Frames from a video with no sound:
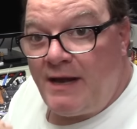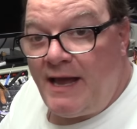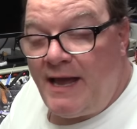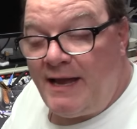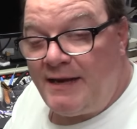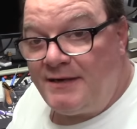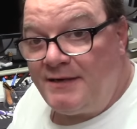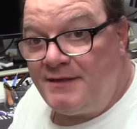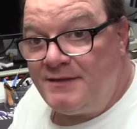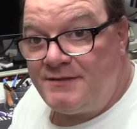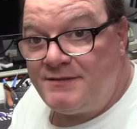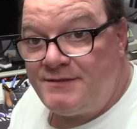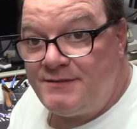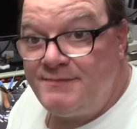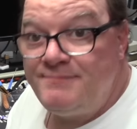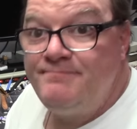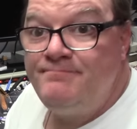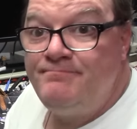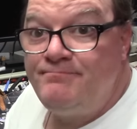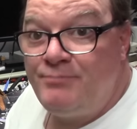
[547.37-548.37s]
Agnus.
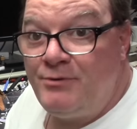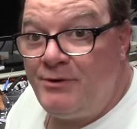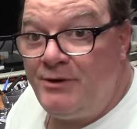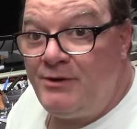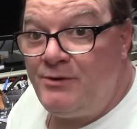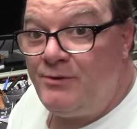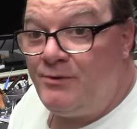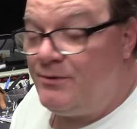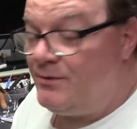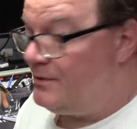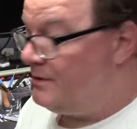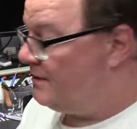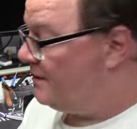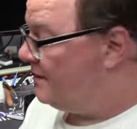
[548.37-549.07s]
Pretty cool.